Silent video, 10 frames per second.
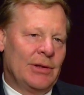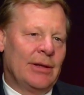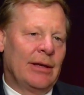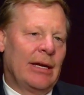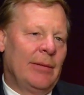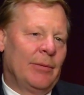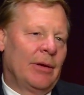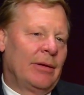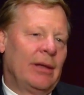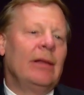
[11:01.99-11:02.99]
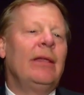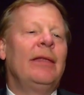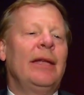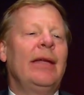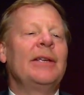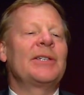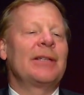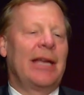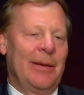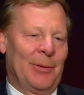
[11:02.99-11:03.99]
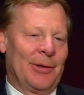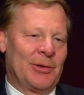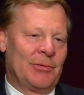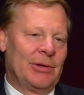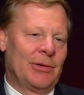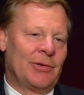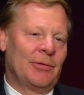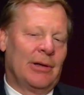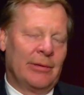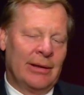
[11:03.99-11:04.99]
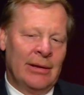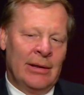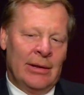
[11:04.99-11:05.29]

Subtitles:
to the nascent cable industry, just growing.